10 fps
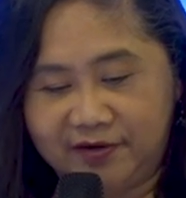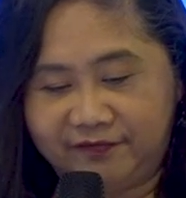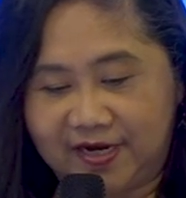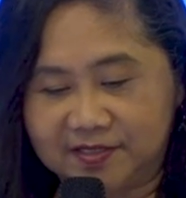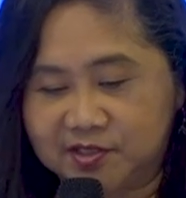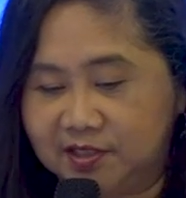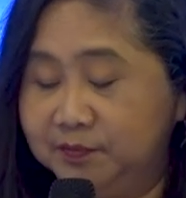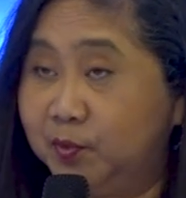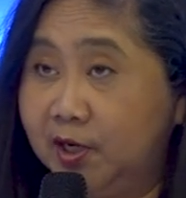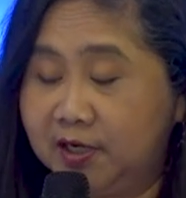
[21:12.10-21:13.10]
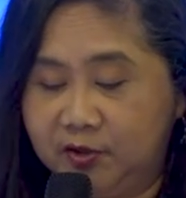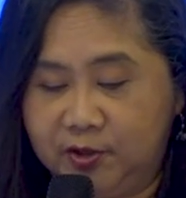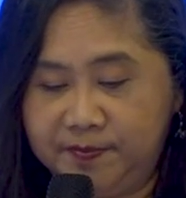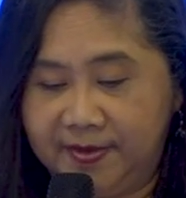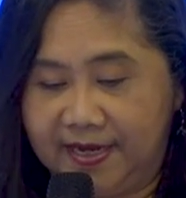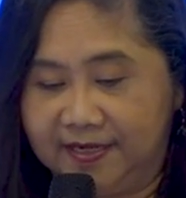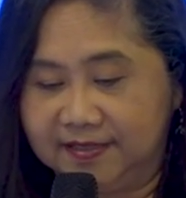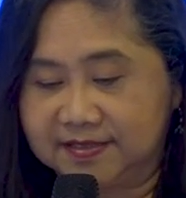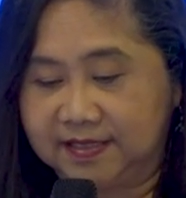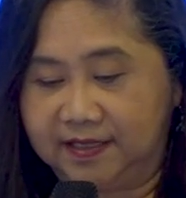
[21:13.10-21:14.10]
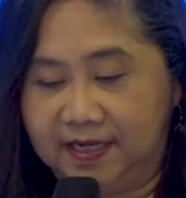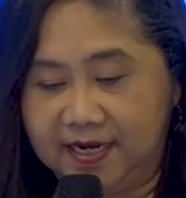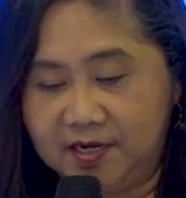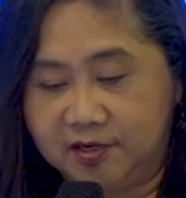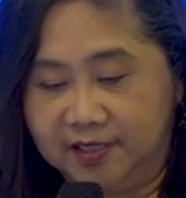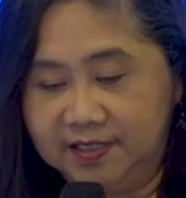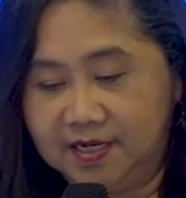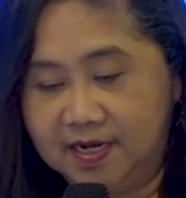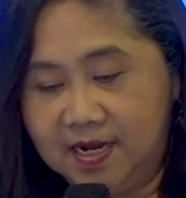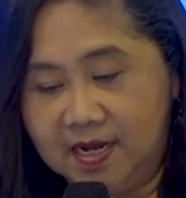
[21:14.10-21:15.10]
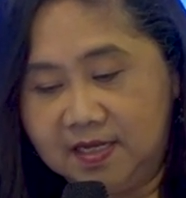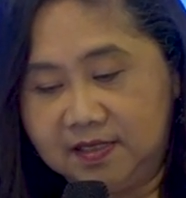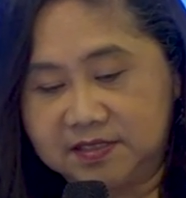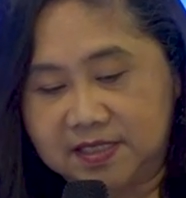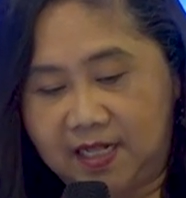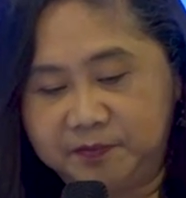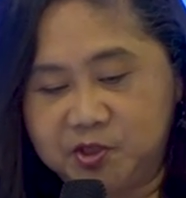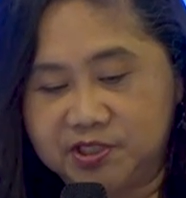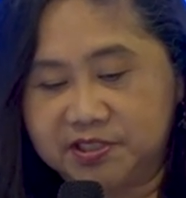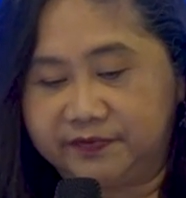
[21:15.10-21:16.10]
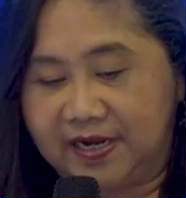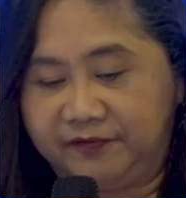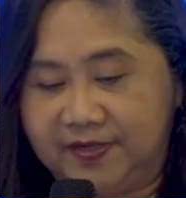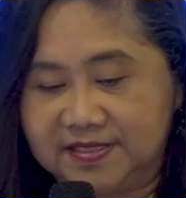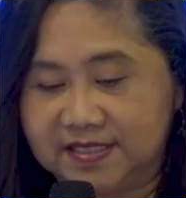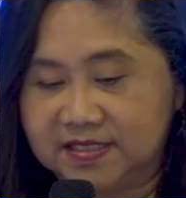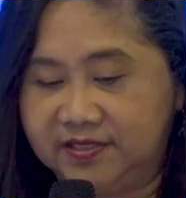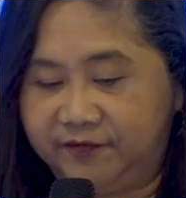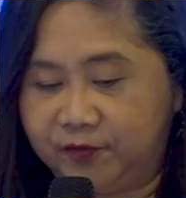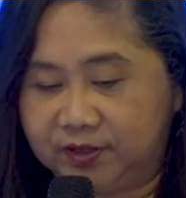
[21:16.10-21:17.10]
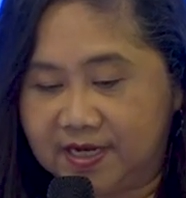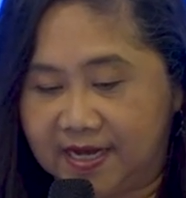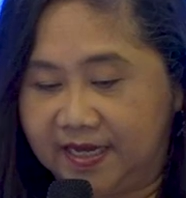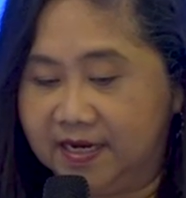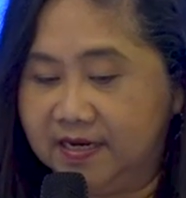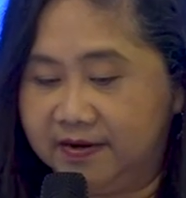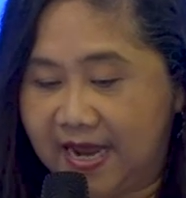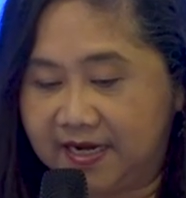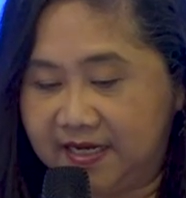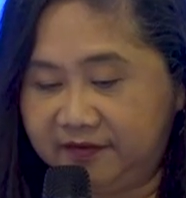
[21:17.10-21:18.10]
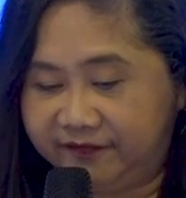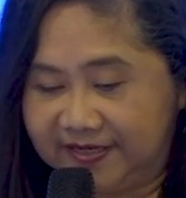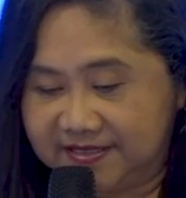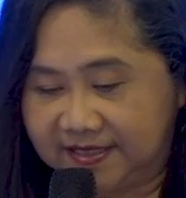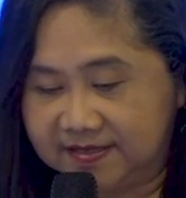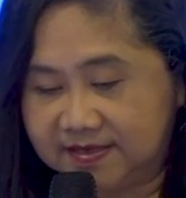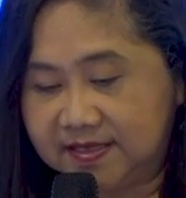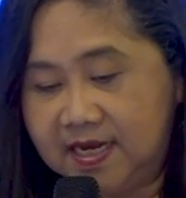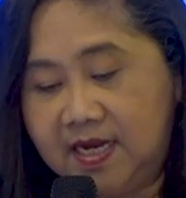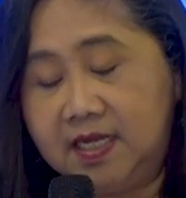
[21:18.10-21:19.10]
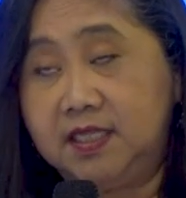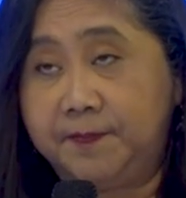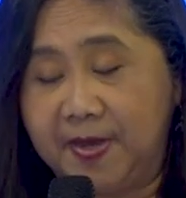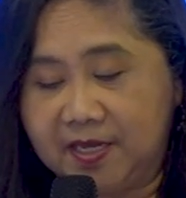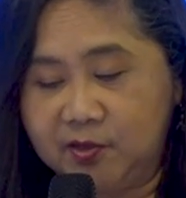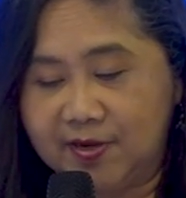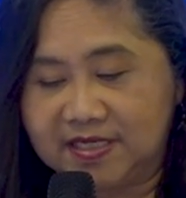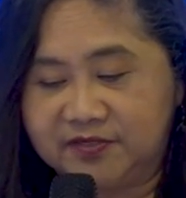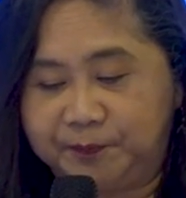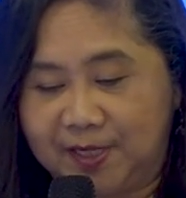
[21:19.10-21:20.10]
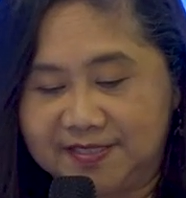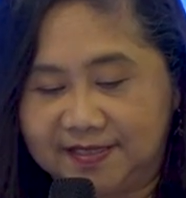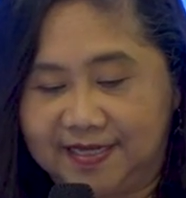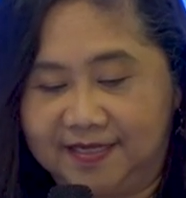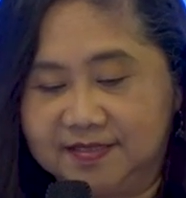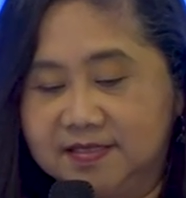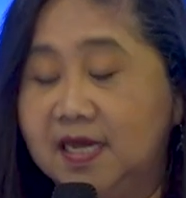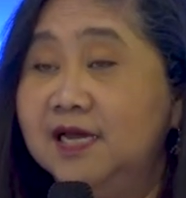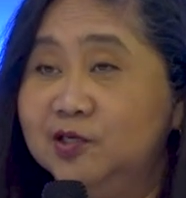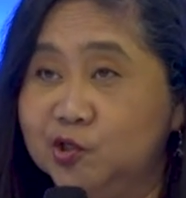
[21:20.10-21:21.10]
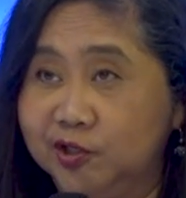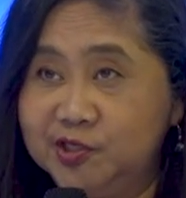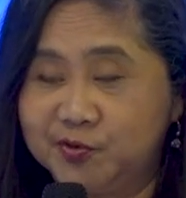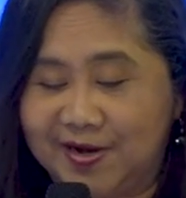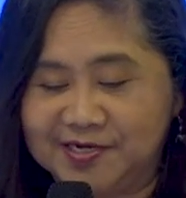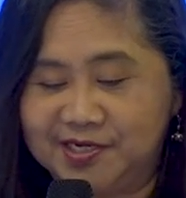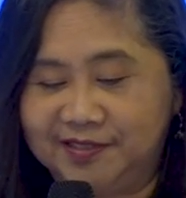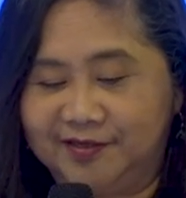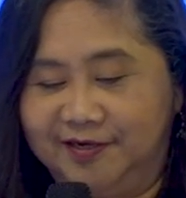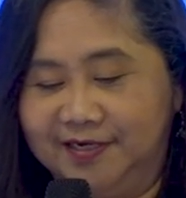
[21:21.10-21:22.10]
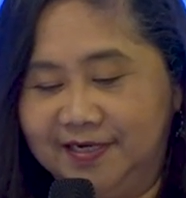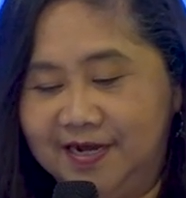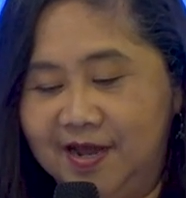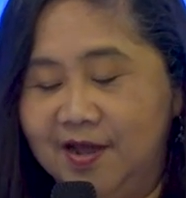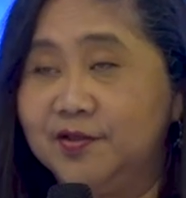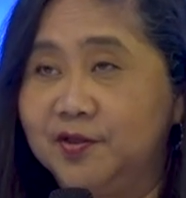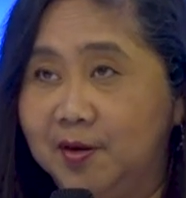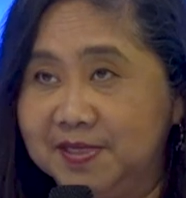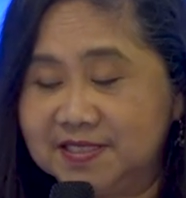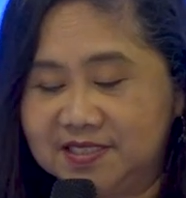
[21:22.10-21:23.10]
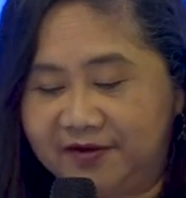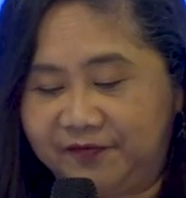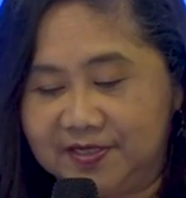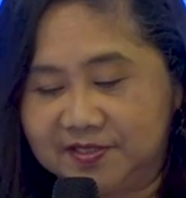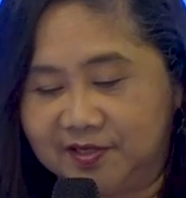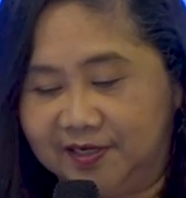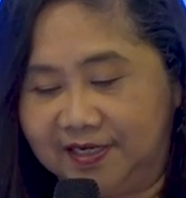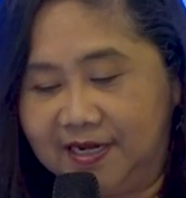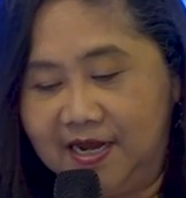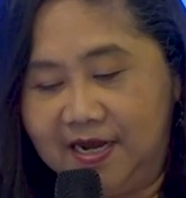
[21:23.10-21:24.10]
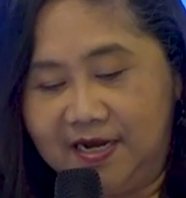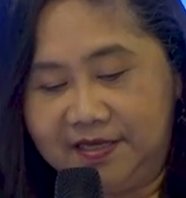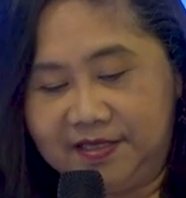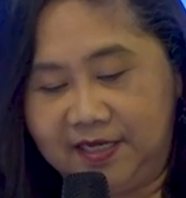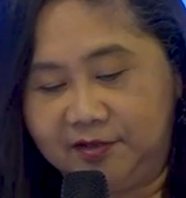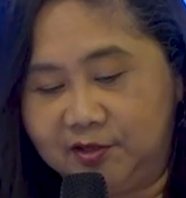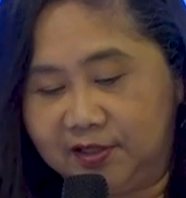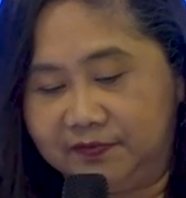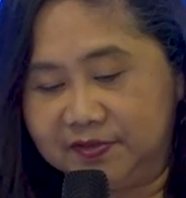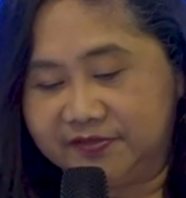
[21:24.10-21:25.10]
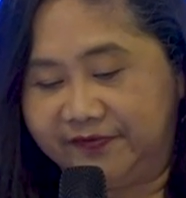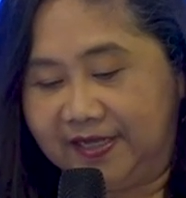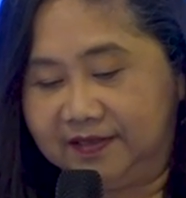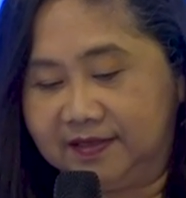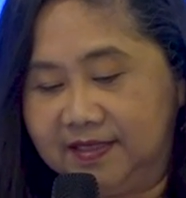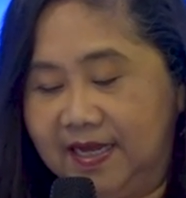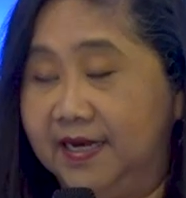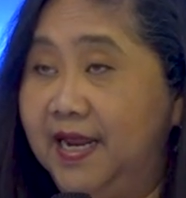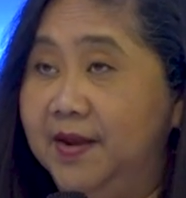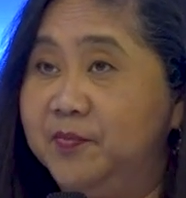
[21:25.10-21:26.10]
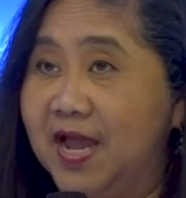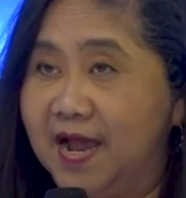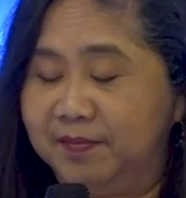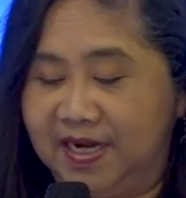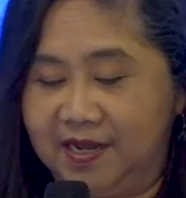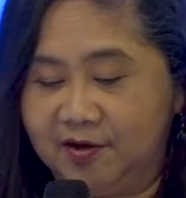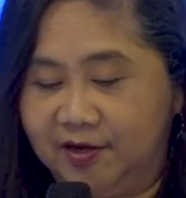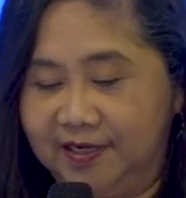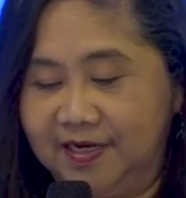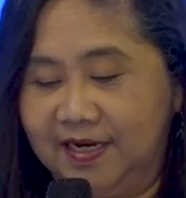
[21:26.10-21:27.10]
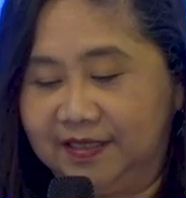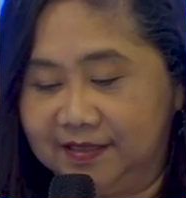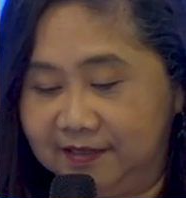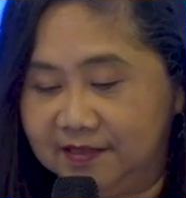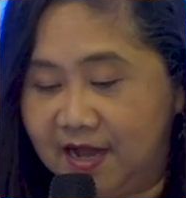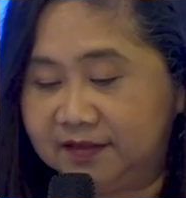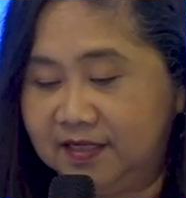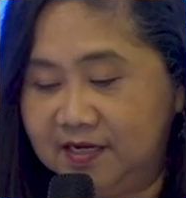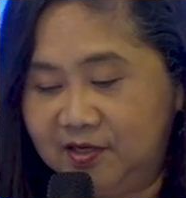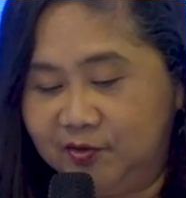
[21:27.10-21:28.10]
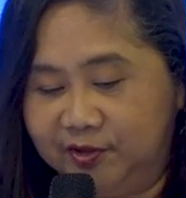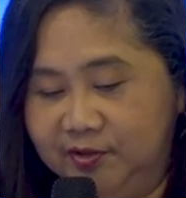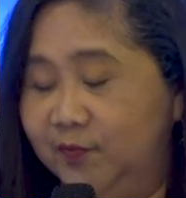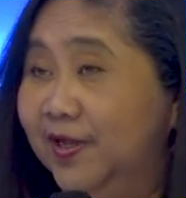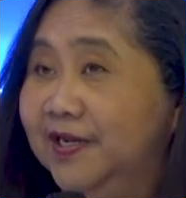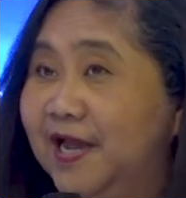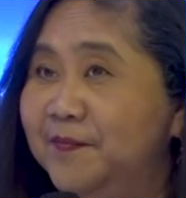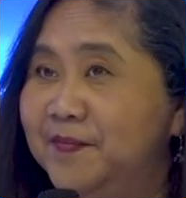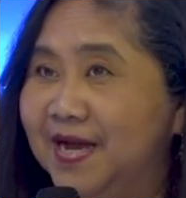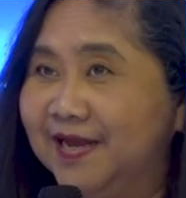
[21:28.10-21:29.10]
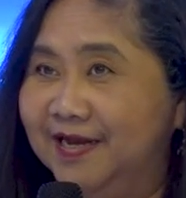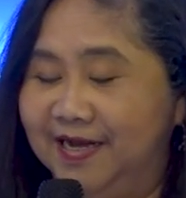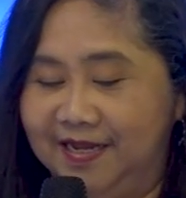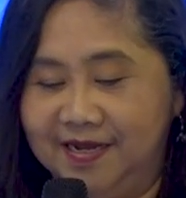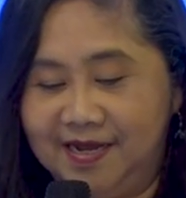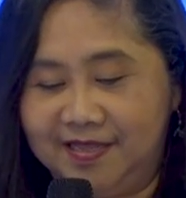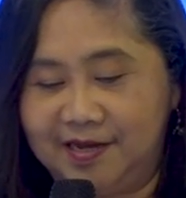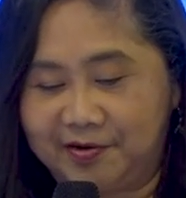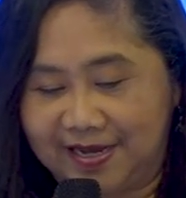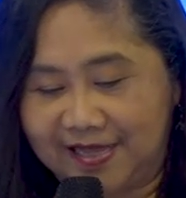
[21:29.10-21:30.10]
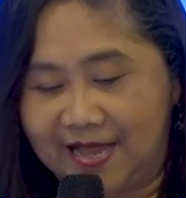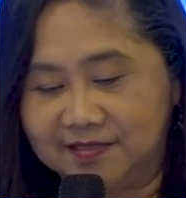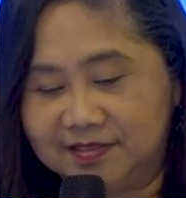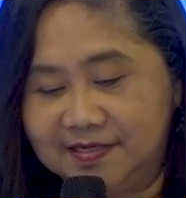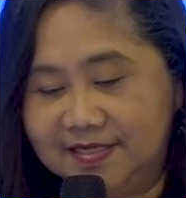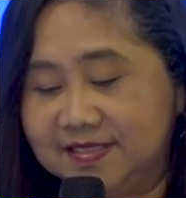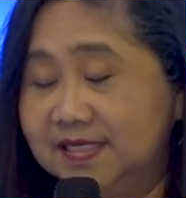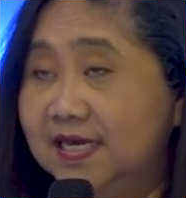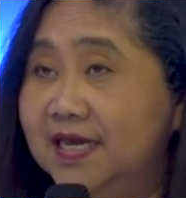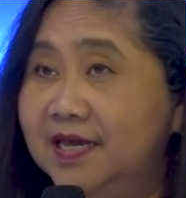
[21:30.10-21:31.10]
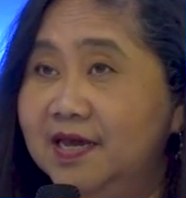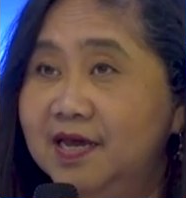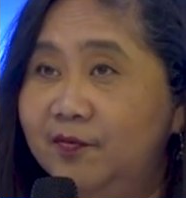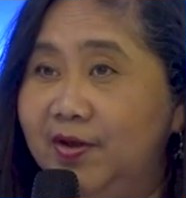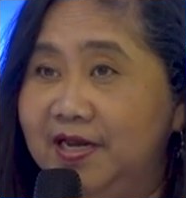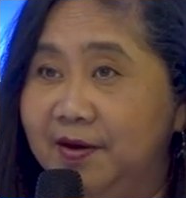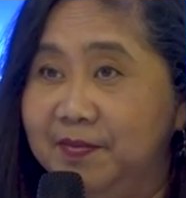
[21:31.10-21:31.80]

of Gutzon Borglum and his son Lincoln, the sculpture's roughly 60-foot-high granite faces depict U.S. presidents George Washington, Thomas Jefferson, Theodore Roosevelt, and Abraham Lincoln. It did not include William McKinley. The correct answer is E, William